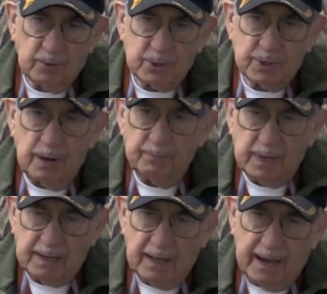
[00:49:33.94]
for
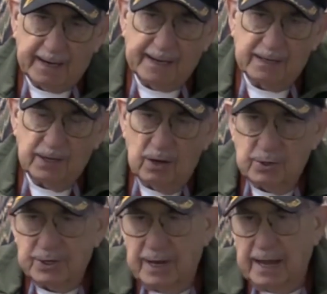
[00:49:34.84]
something like, in
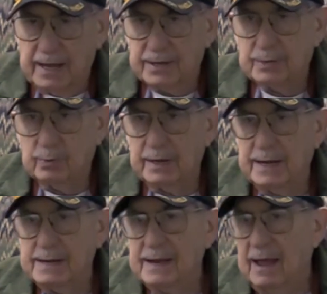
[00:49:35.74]
those days, we
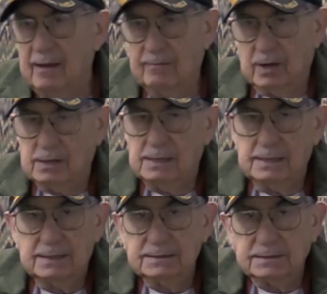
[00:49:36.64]
didn't have a
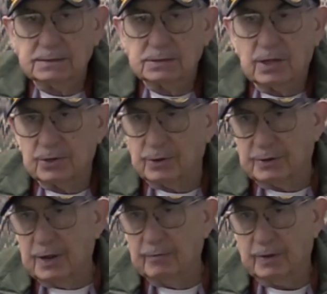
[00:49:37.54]

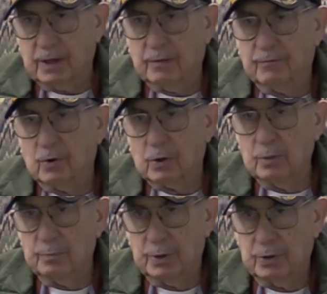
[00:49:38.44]
certificate for
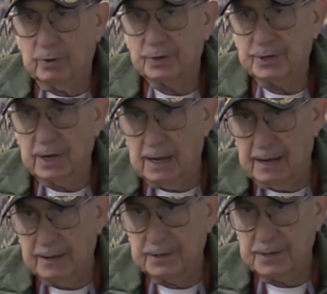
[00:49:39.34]
computer
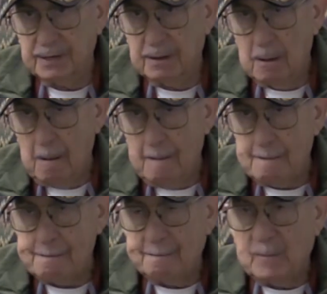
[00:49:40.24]
science.
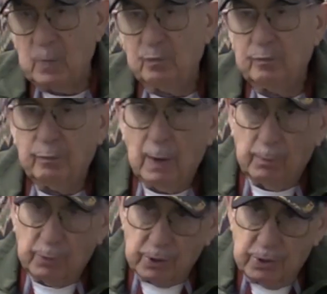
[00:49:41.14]

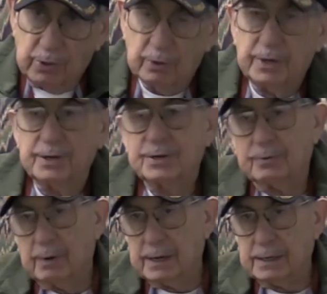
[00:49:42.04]
But in your
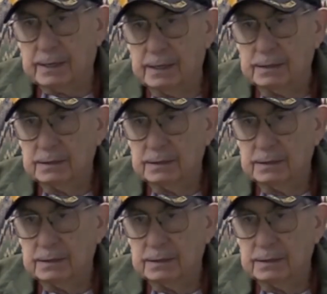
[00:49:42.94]
district,